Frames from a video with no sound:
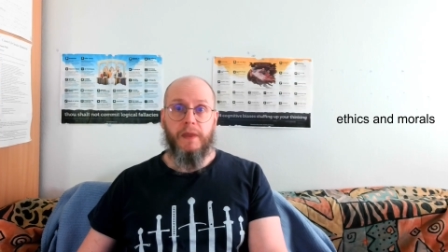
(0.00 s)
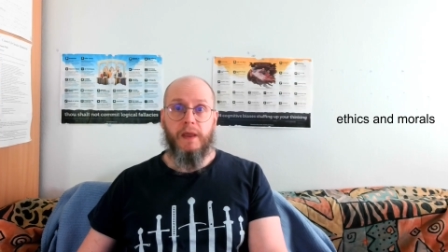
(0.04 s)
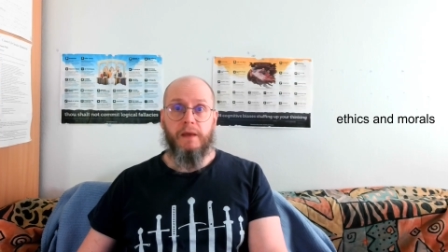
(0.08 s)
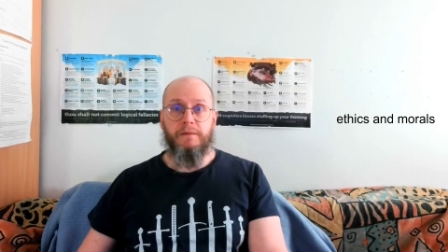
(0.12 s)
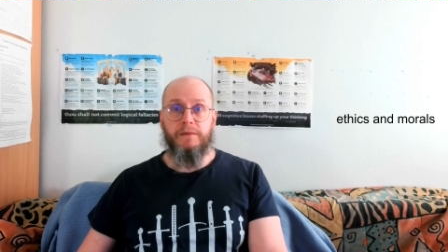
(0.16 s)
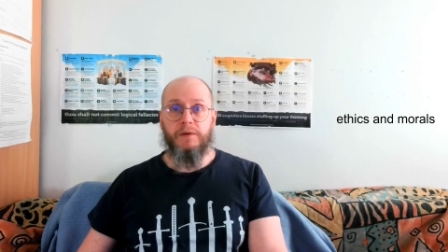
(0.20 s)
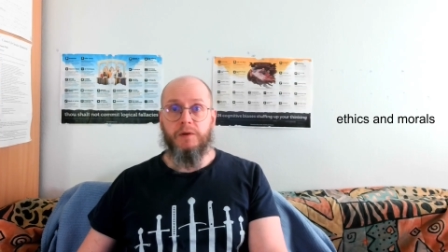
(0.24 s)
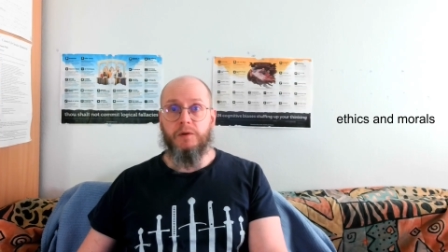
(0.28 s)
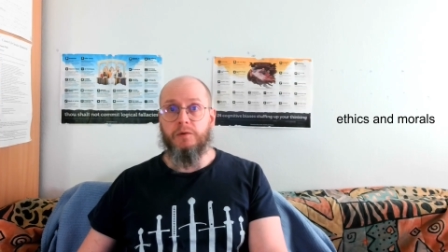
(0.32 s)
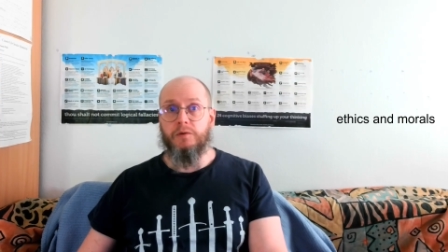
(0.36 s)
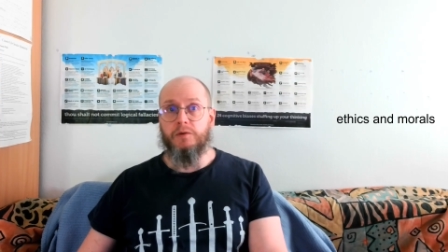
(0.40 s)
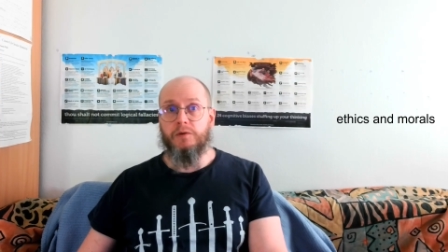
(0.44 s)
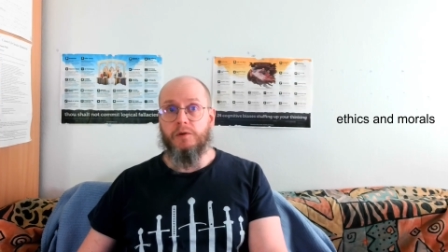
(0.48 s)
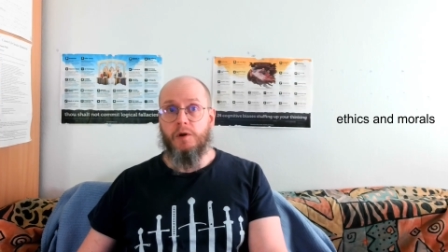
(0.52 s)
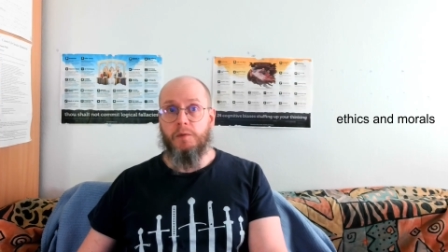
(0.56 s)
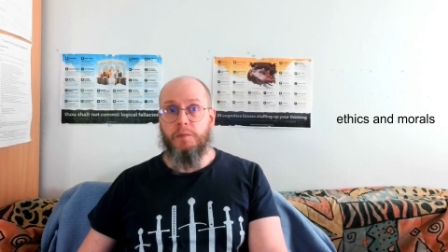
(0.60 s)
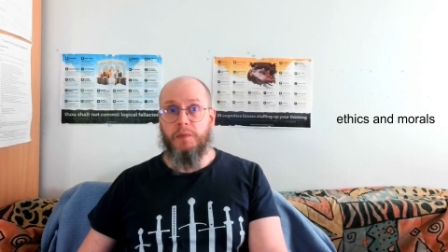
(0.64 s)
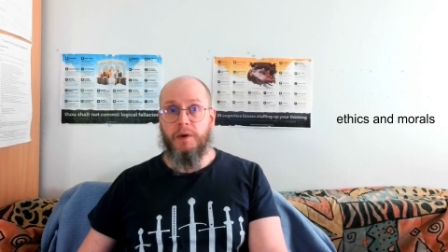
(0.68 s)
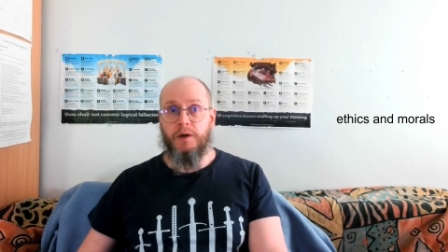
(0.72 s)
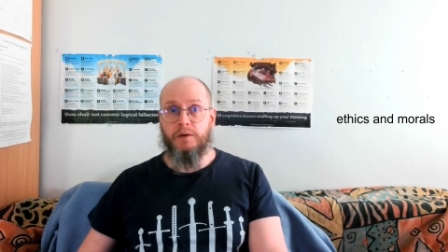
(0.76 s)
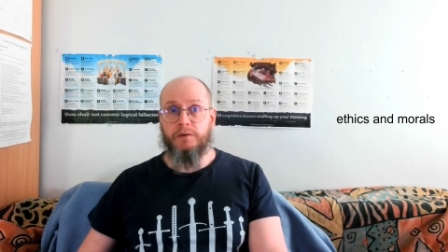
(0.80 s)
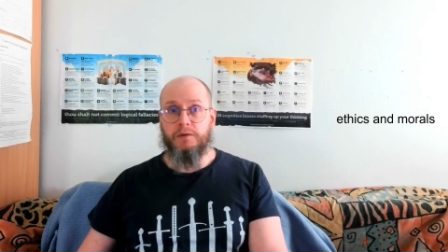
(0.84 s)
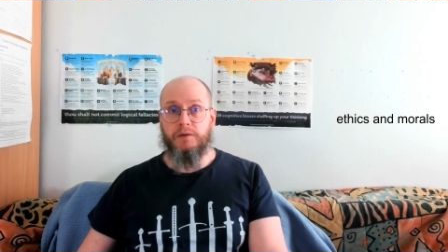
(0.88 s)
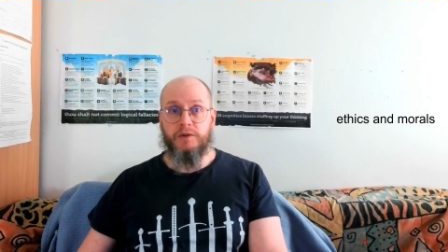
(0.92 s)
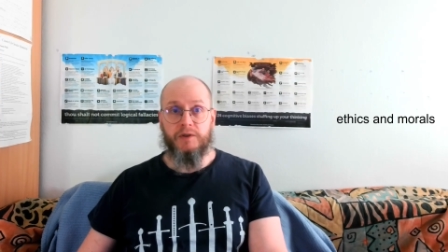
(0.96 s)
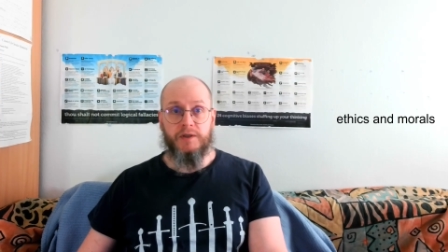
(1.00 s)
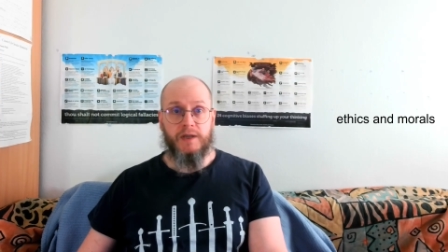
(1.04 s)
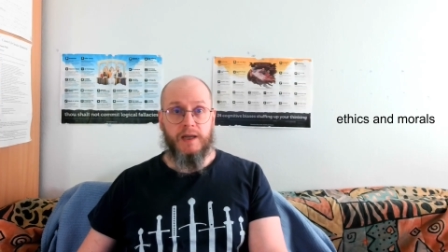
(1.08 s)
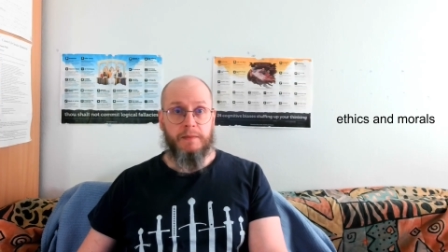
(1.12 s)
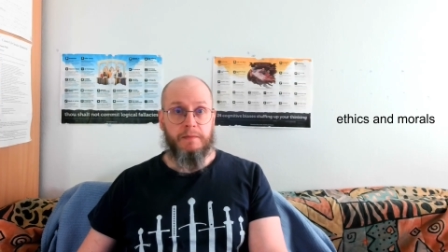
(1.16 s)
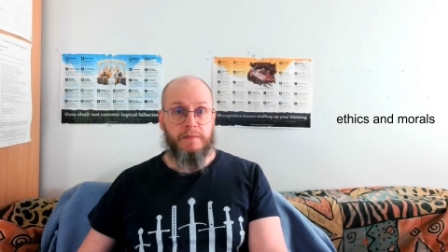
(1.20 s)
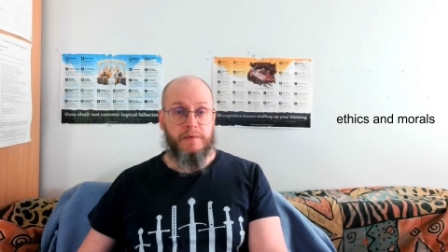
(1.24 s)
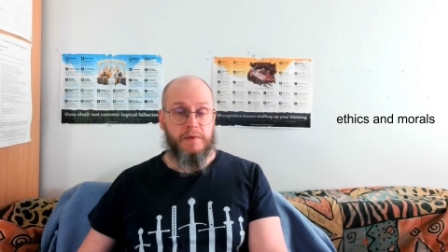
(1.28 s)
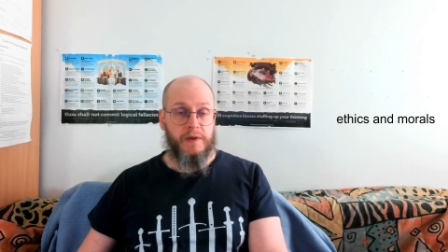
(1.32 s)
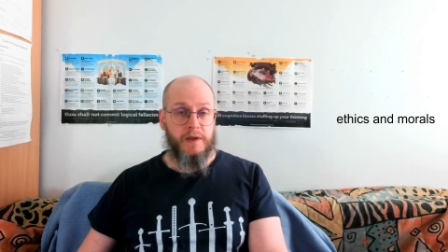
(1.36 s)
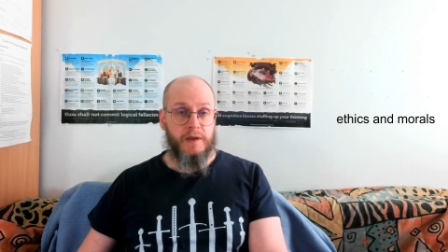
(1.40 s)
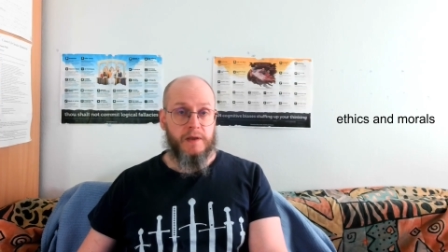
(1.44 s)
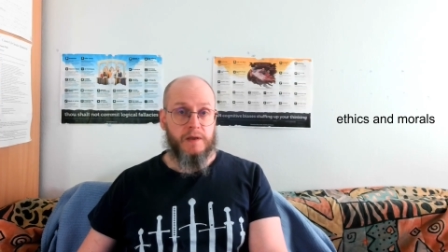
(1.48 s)
views about the same
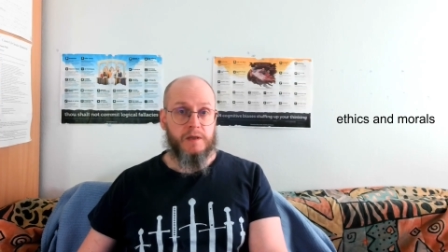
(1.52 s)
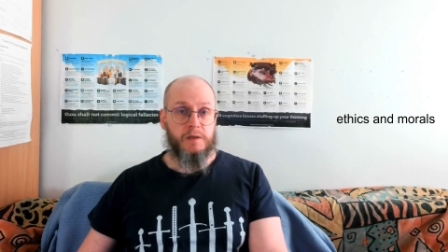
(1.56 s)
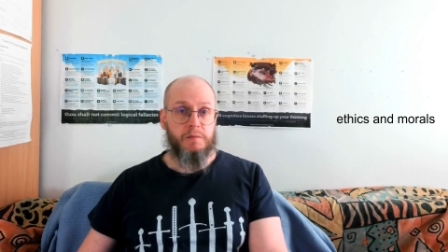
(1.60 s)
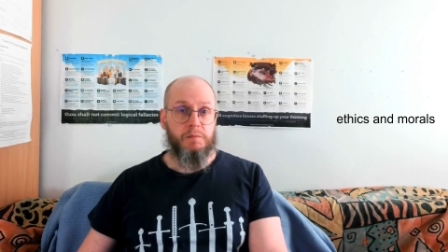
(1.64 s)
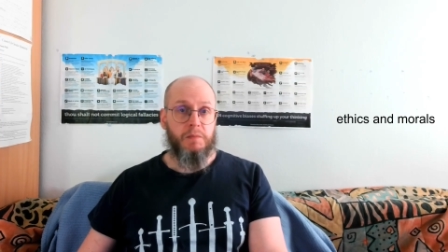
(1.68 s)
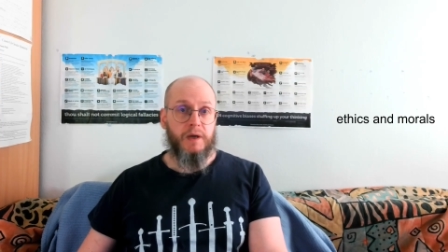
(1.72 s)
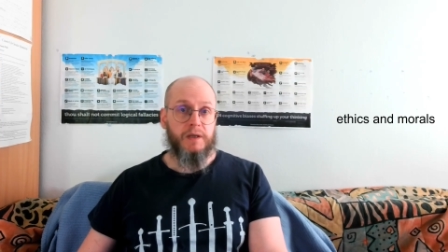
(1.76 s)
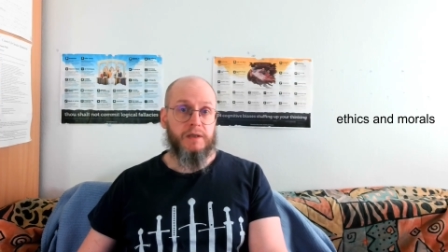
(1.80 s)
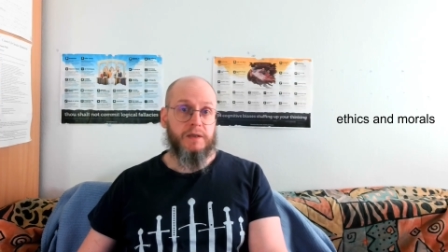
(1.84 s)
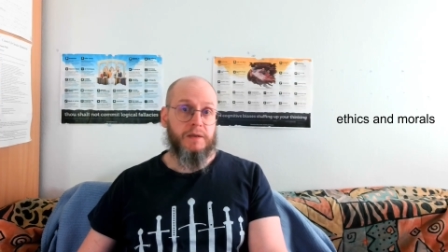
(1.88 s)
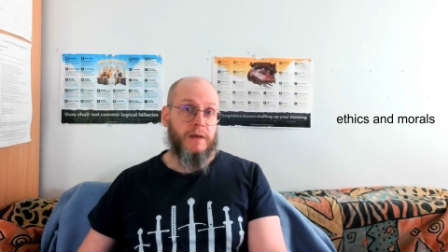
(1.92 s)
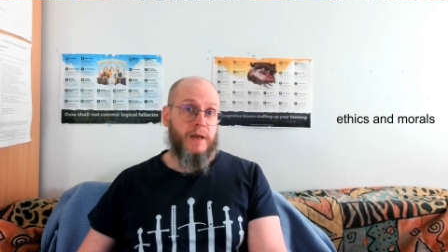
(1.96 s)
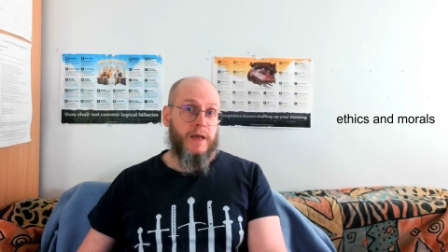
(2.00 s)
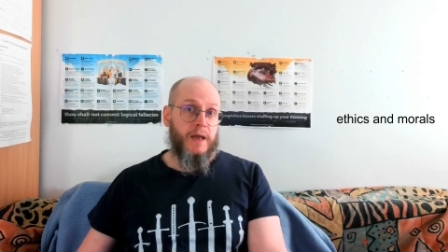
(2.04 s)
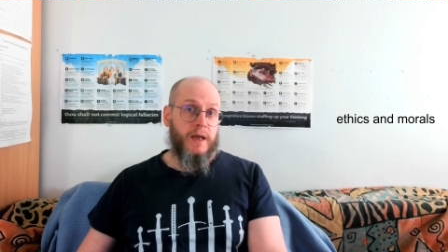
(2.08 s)
things but